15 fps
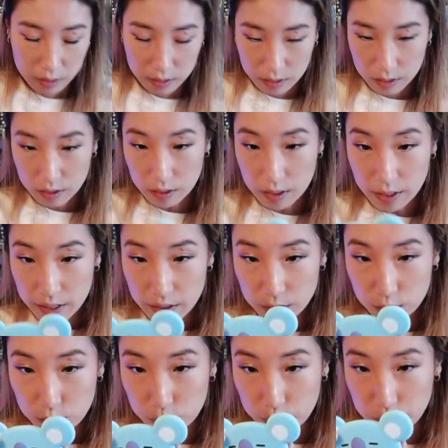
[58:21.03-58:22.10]
Should I
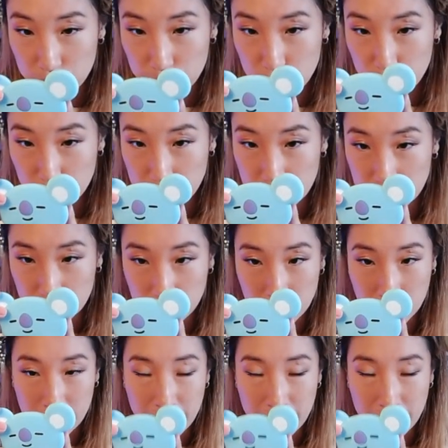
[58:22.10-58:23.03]
do it at the bottom?